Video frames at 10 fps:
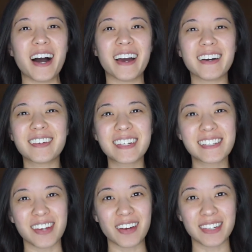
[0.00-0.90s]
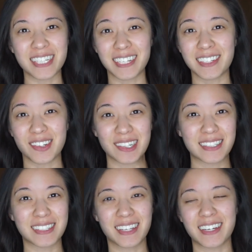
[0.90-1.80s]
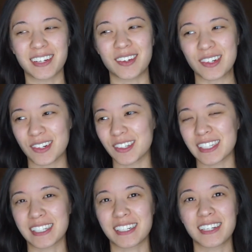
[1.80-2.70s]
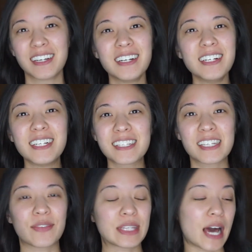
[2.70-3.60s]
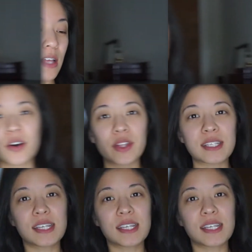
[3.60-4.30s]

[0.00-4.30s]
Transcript: I always gravitate towards like neutrals and stuff like that. So this